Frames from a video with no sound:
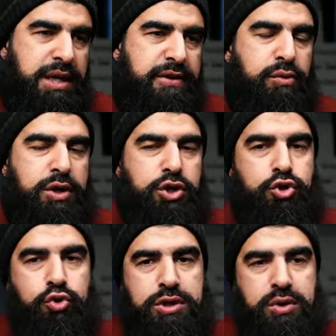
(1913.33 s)
If you want a
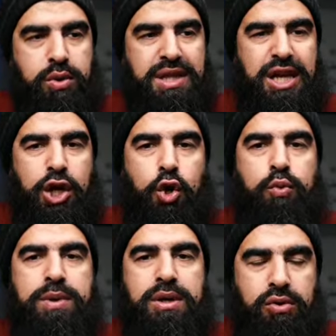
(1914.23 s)
shorter one, then Noble